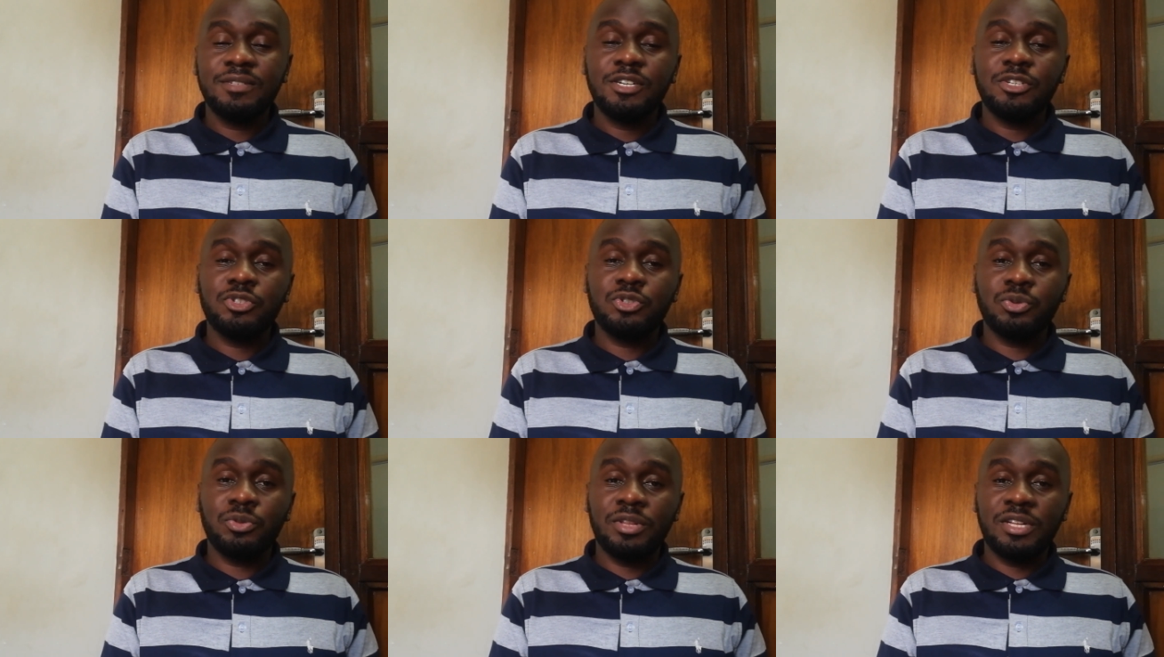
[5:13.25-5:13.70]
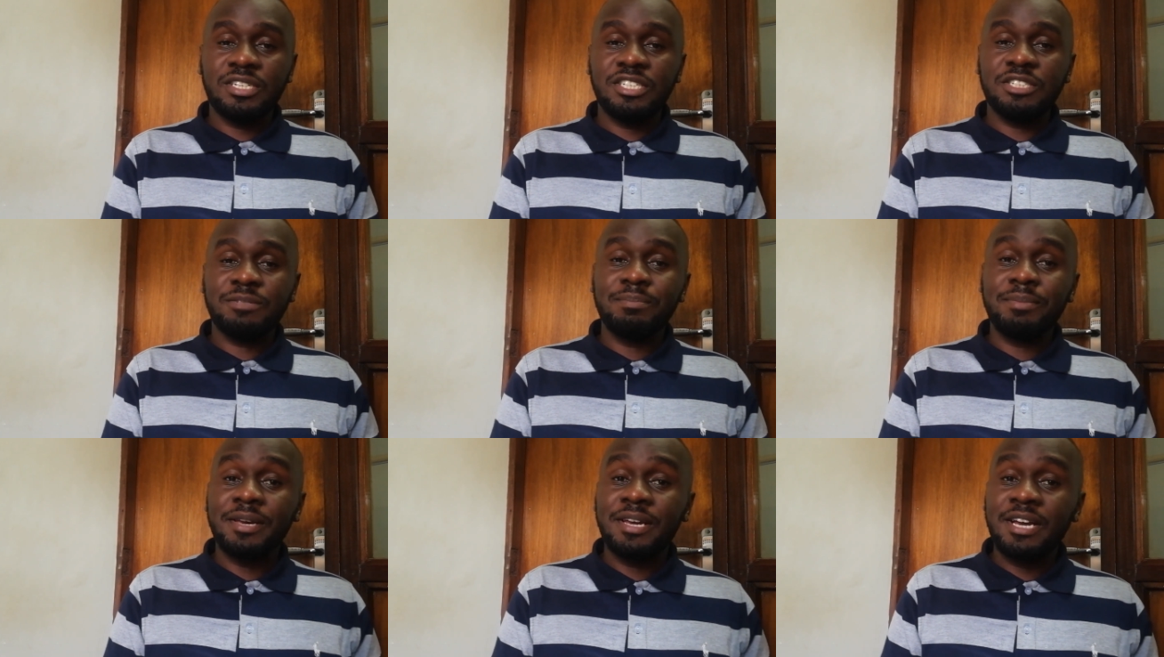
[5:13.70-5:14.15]
so that
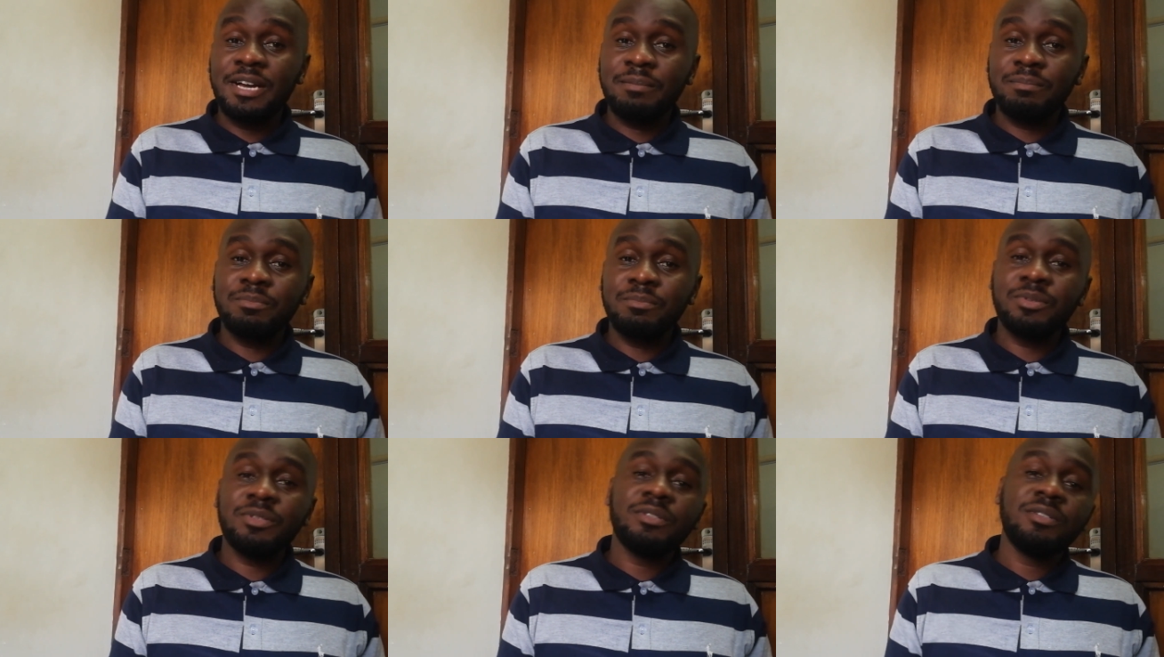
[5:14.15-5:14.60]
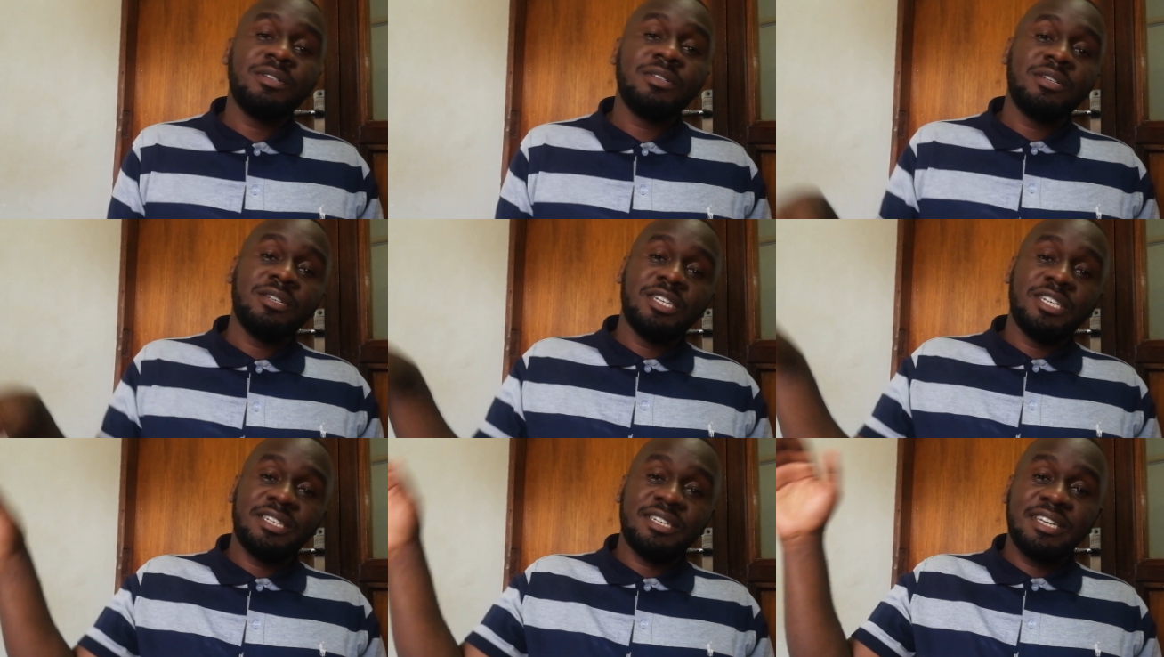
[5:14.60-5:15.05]
it becomes
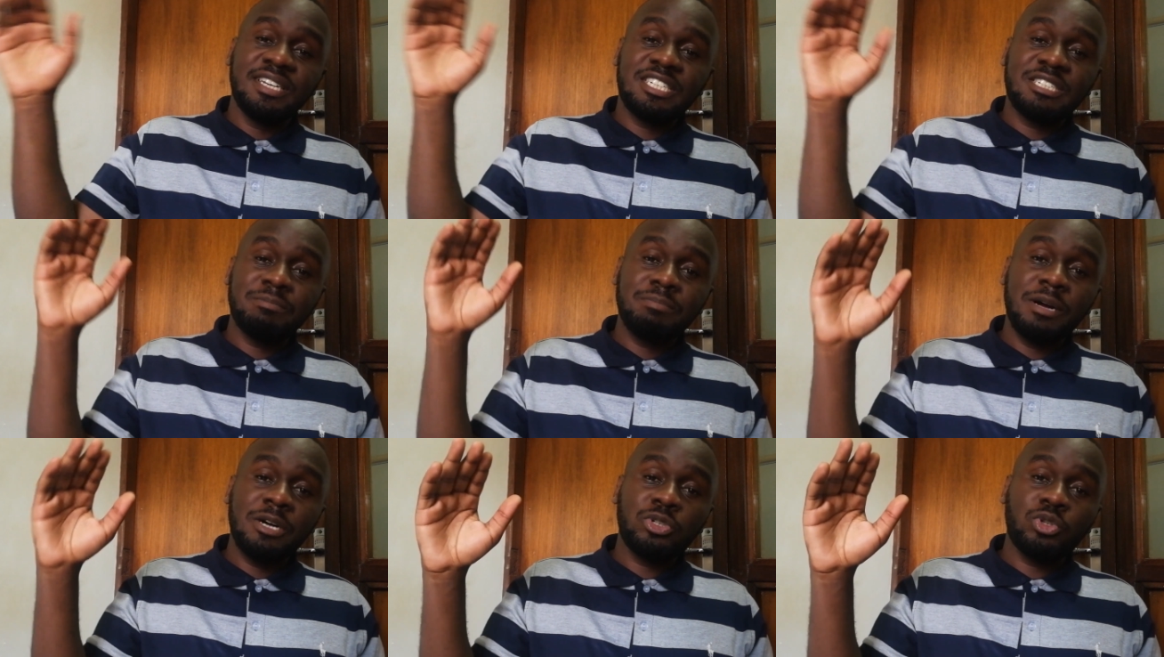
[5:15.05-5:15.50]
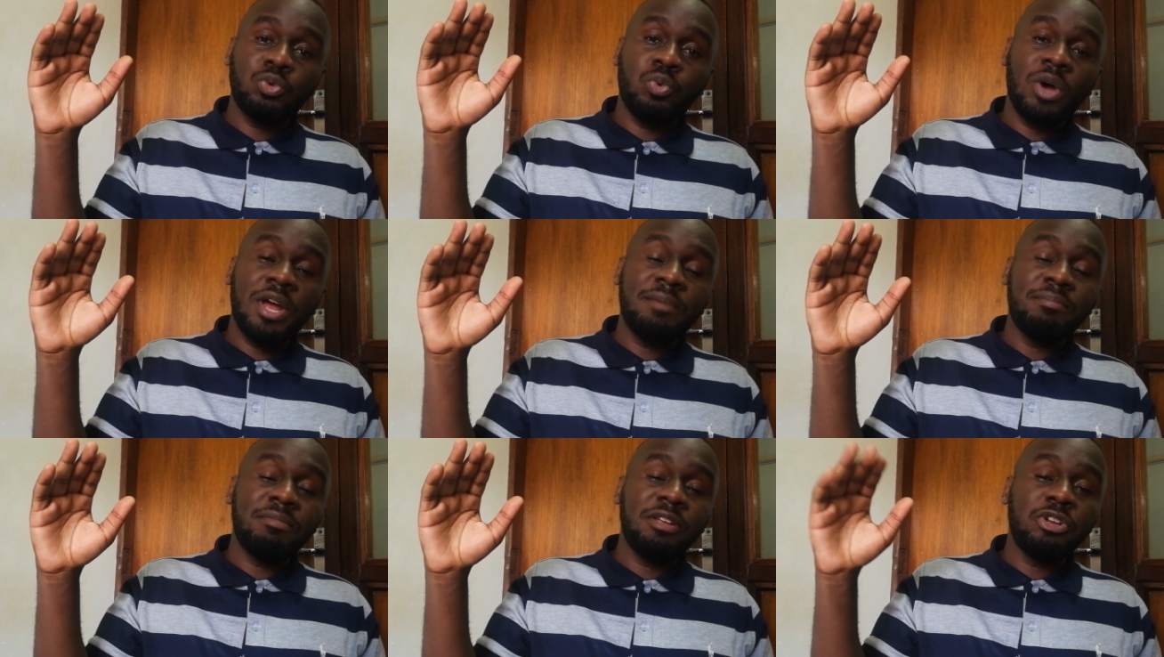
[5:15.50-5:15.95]
it gets back to
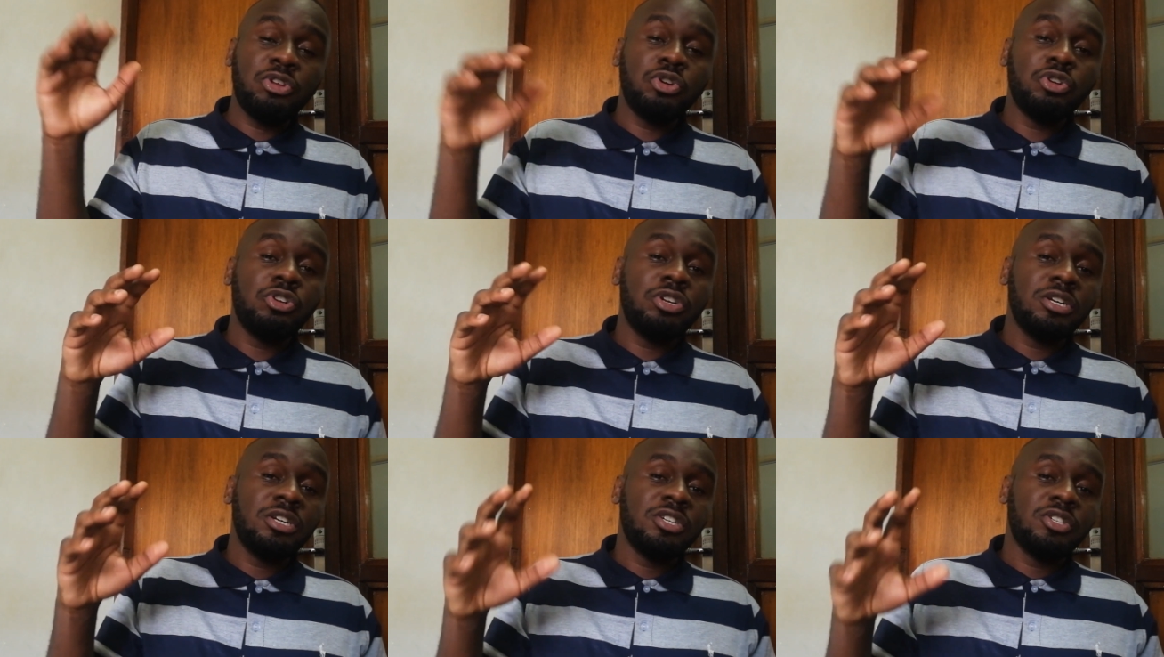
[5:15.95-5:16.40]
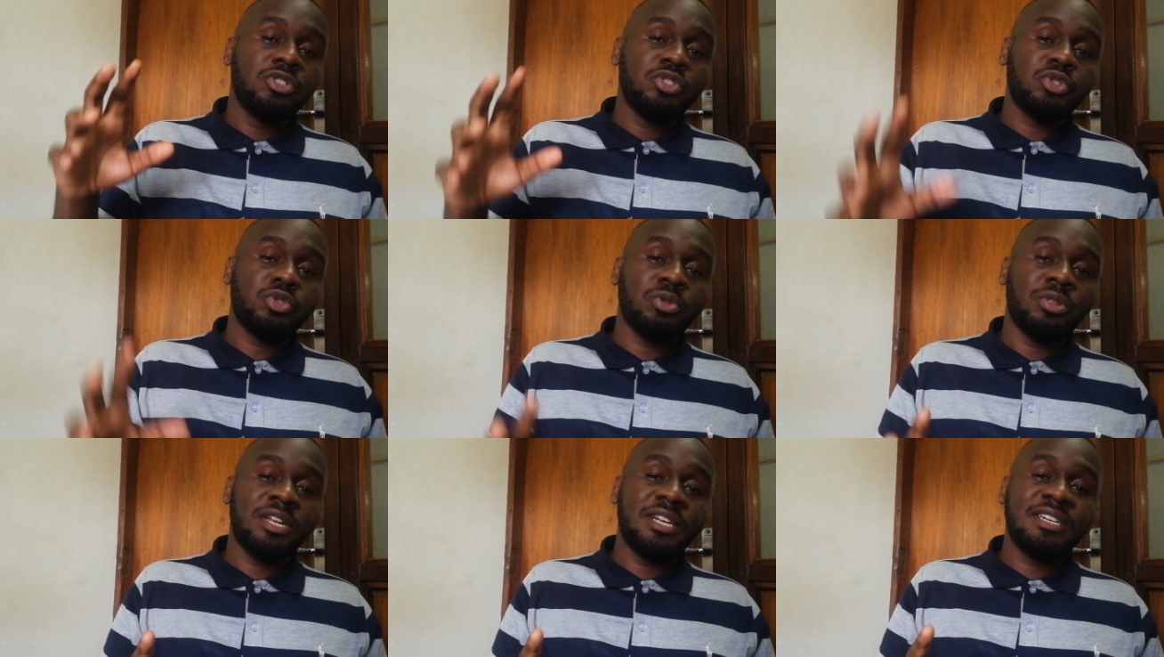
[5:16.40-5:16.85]
1 million
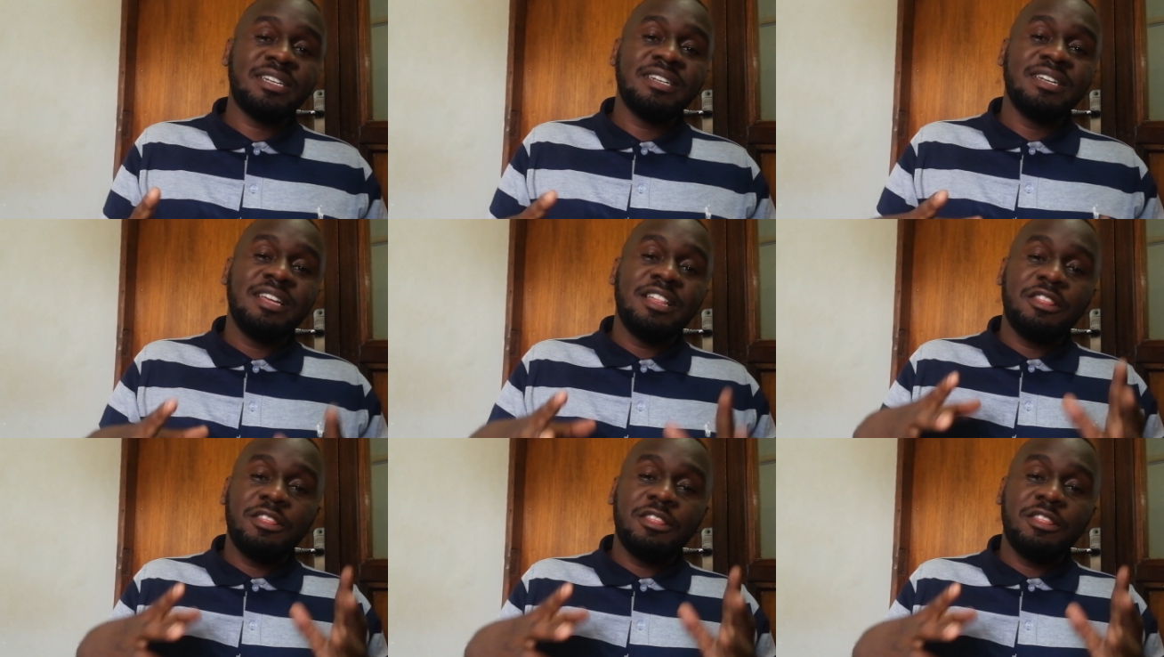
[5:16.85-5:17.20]
so that